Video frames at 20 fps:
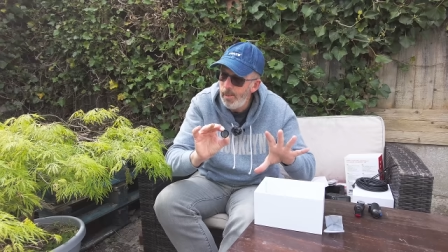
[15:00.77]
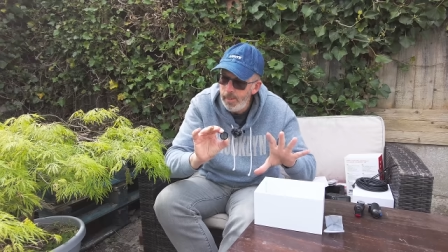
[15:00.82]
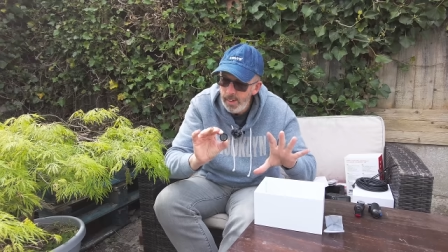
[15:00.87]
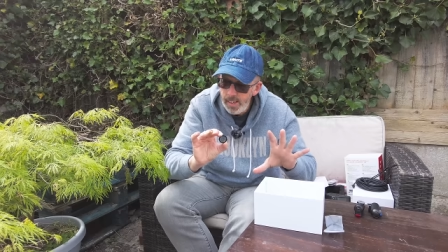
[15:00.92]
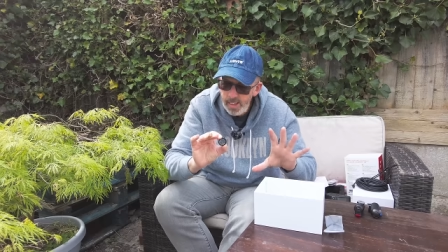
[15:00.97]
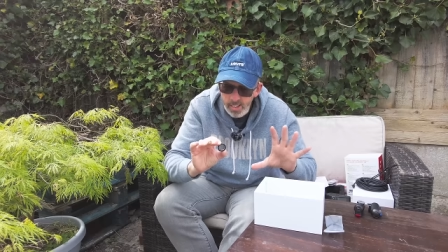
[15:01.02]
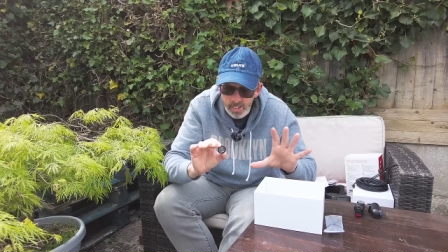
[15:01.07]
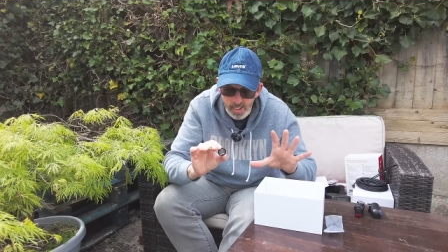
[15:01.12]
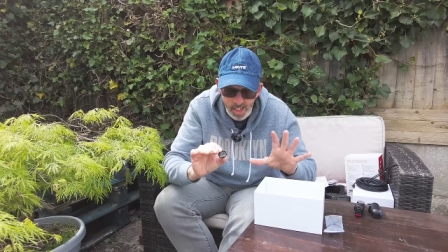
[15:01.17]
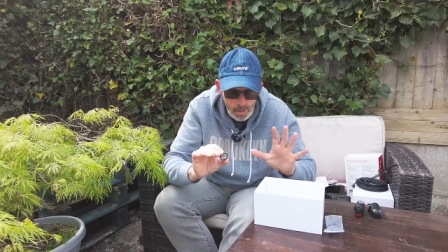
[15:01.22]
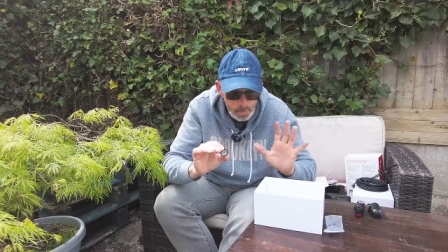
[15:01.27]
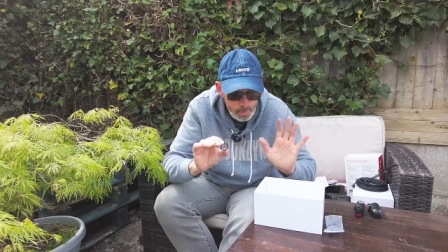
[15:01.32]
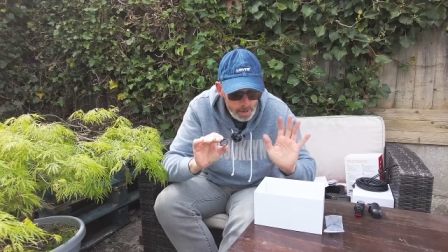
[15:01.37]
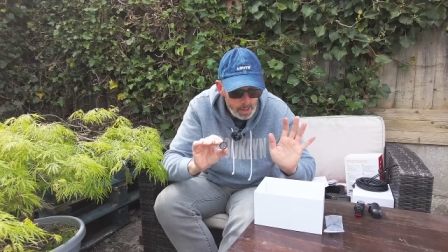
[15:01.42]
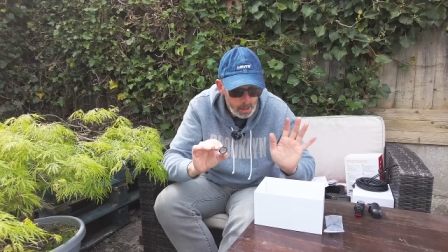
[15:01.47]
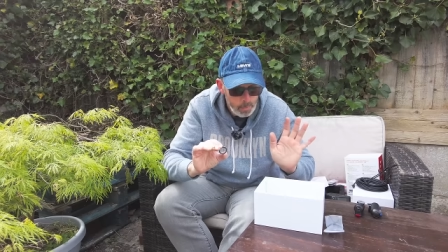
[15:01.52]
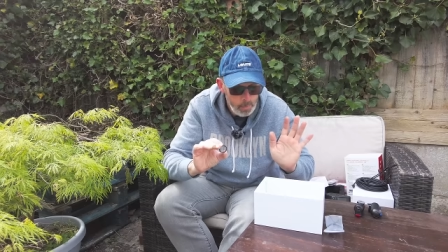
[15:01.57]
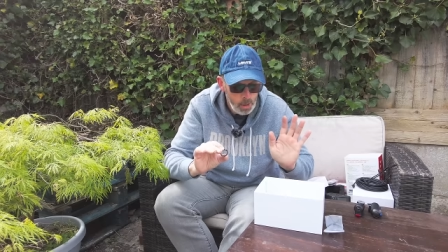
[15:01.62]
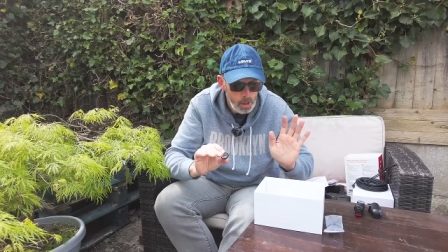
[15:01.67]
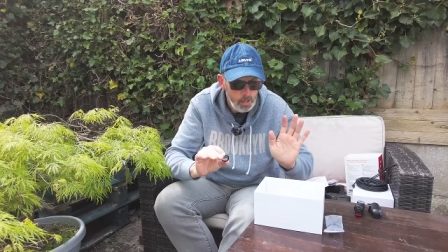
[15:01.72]
I'm going to say
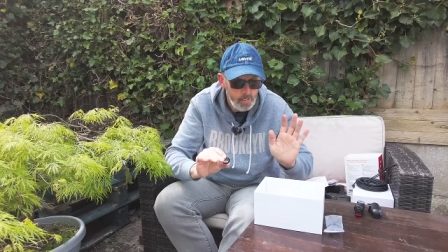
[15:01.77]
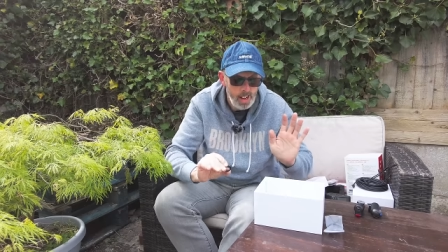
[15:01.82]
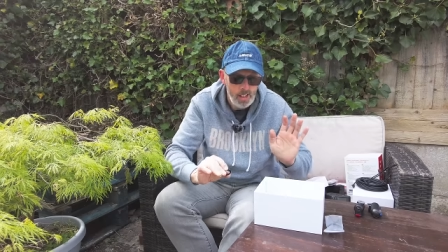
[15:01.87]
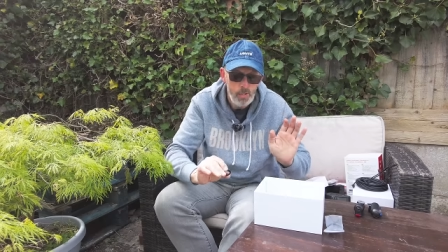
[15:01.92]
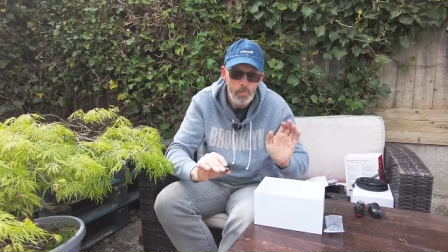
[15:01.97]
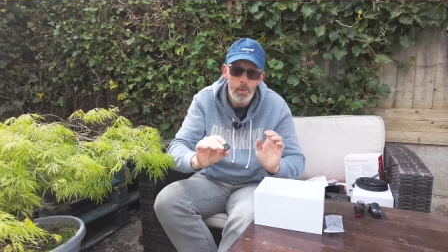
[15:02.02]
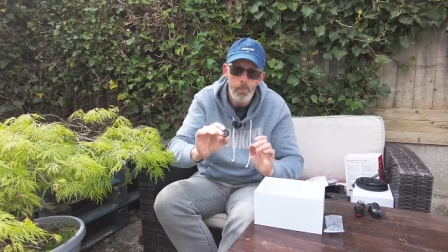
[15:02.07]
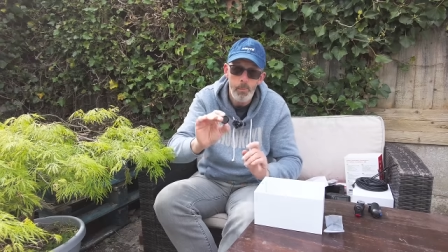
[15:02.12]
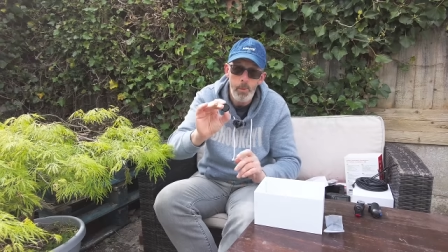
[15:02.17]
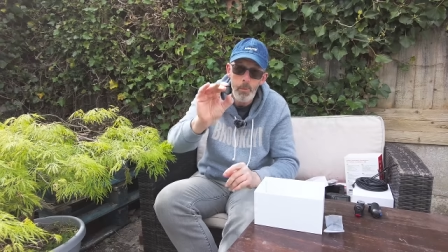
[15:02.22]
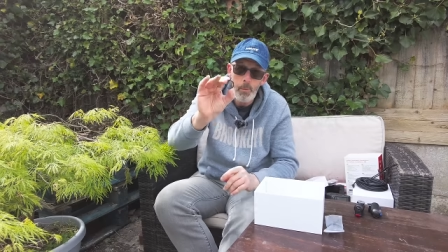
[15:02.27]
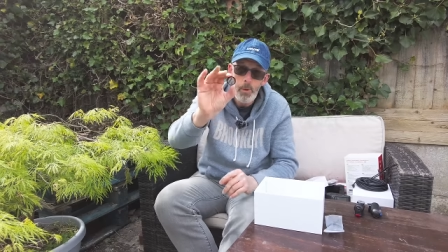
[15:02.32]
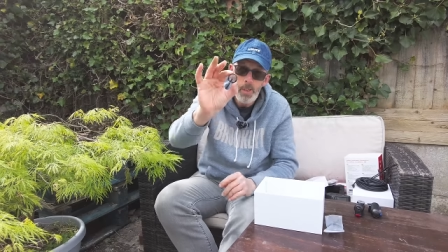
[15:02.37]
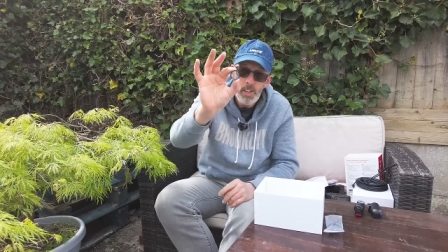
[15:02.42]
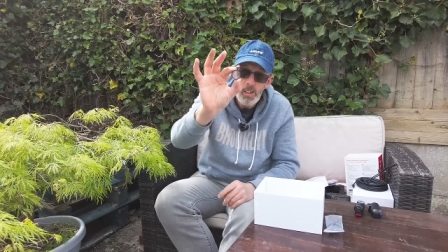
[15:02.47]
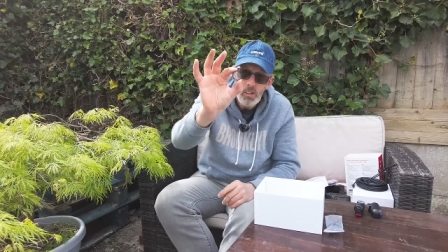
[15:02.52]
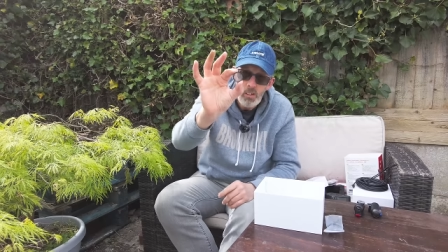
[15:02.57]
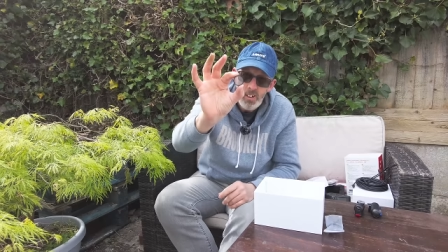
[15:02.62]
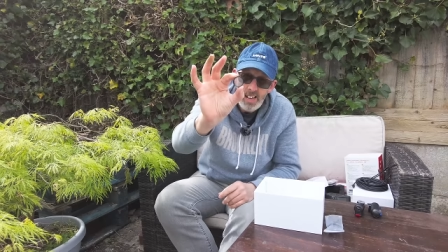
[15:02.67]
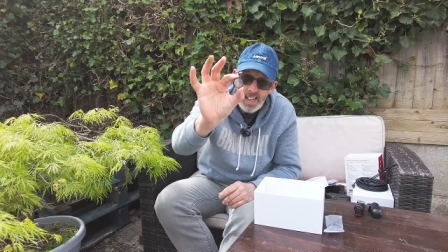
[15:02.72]
about the polarizer, but we will
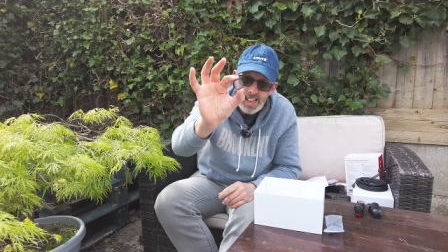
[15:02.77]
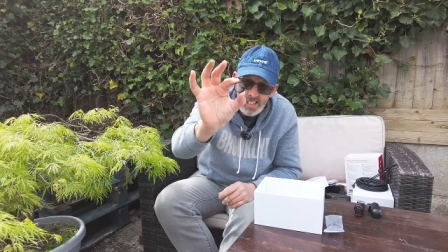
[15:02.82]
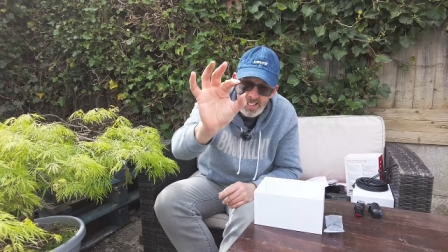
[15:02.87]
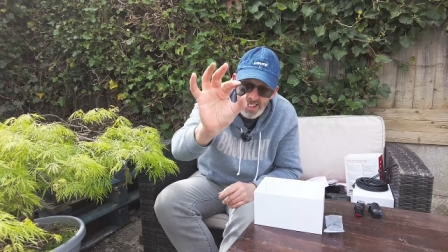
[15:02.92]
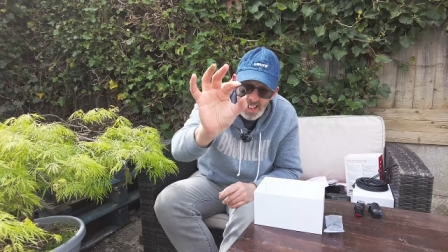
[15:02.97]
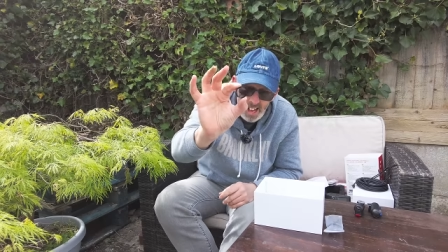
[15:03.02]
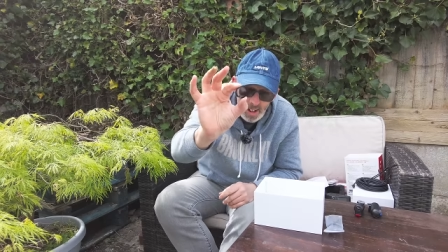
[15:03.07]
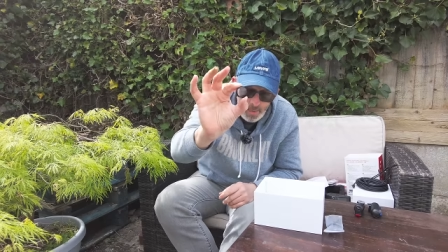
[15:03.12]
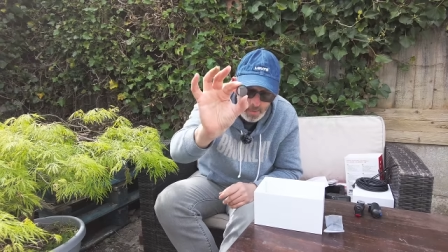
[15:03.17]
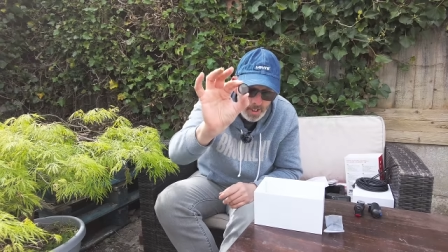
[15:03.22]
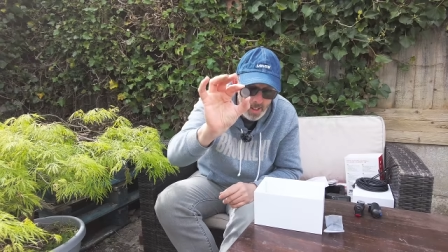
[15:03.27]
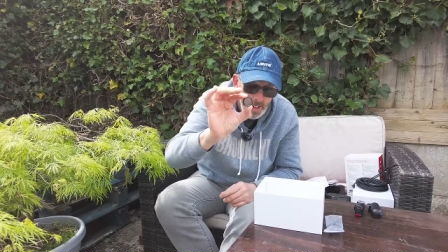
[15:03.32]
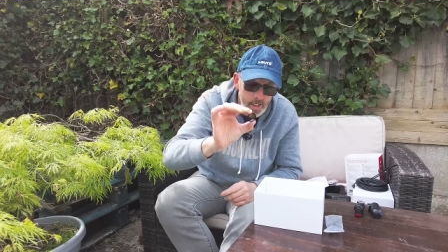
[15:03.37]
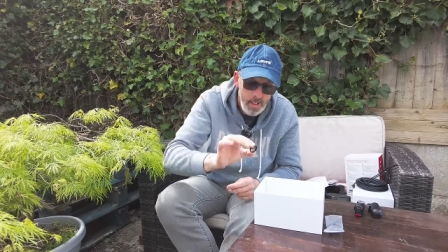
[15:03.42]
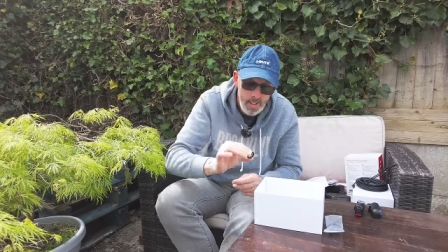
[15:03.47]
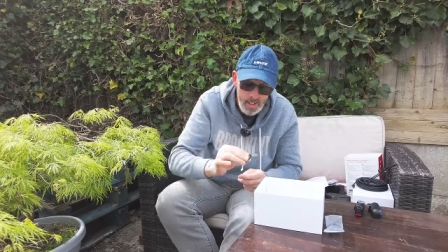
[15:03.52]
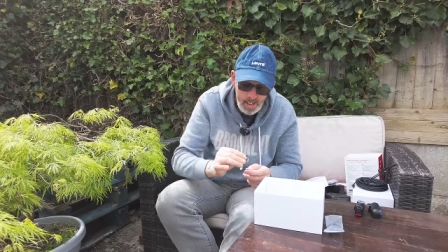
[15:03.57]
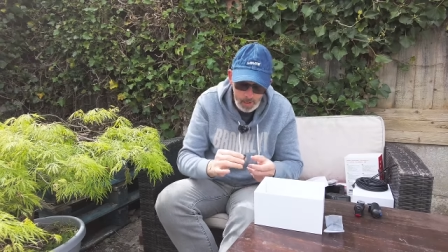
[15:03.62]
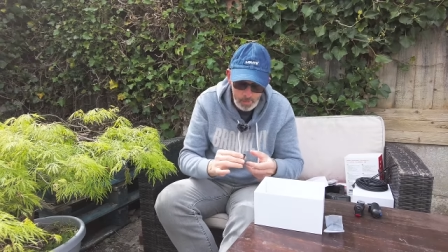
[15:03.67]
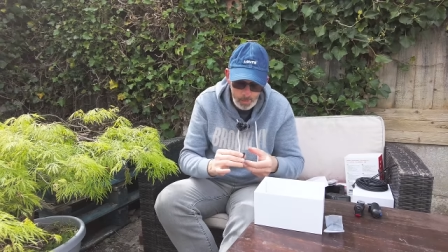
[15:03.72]
try it out
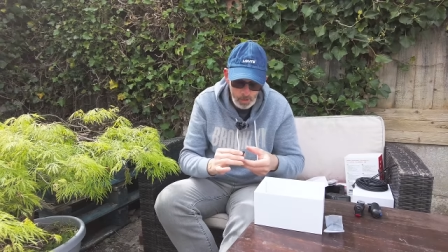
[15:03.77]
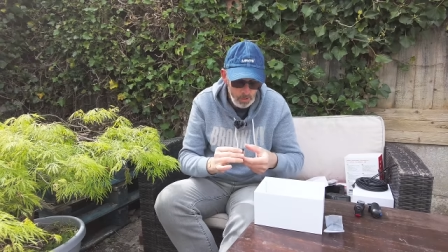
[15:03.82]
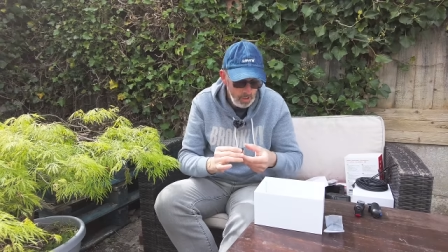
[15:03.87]
and we'll